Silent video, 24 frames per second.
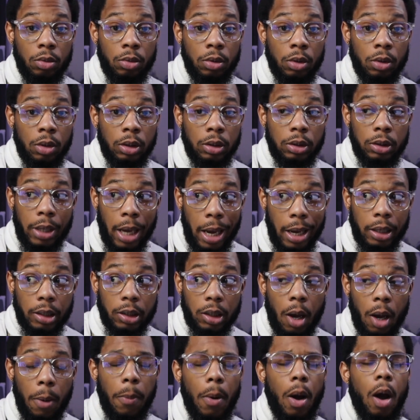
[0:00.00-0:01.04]
takes
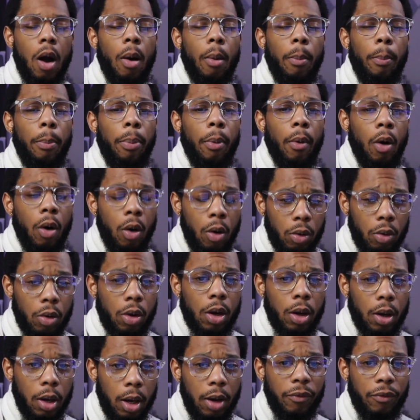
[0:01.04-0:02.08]
up a bulk
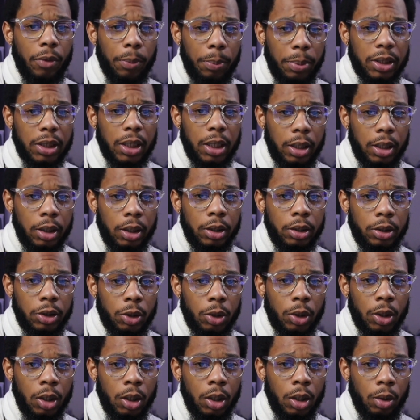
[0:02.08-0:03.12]
of a percentage
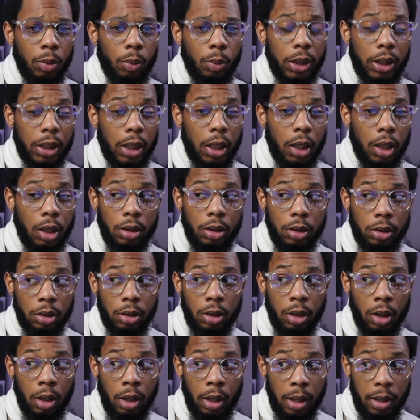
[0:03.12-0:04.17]
within
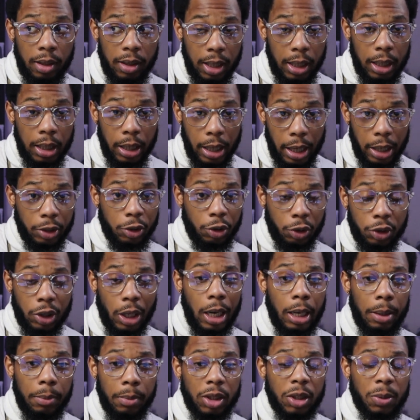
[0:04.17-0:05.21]
the
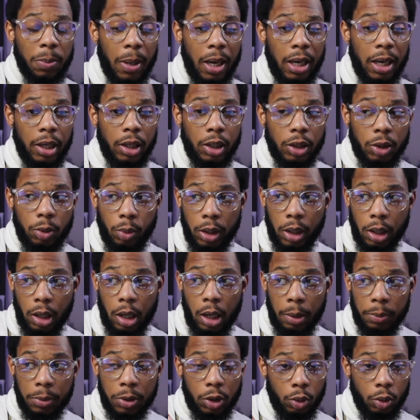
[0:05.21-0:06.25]
entertainment space when it
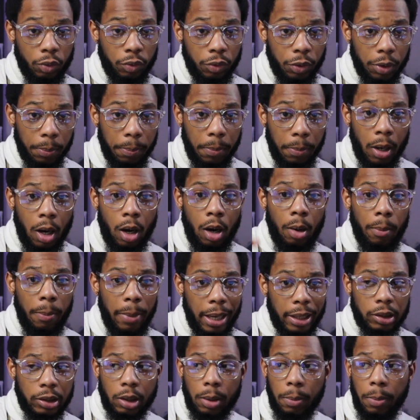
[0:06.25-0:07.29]
comes to football,
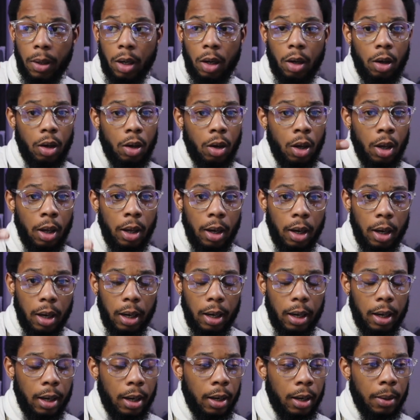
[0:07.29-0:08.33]
basketball,
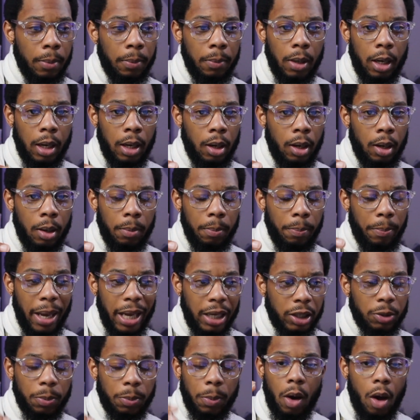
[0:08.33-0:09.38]

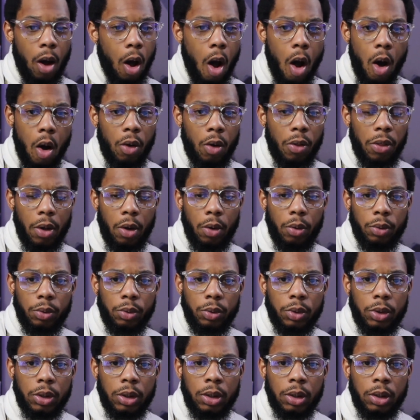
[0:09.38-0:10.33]
baseball, all those.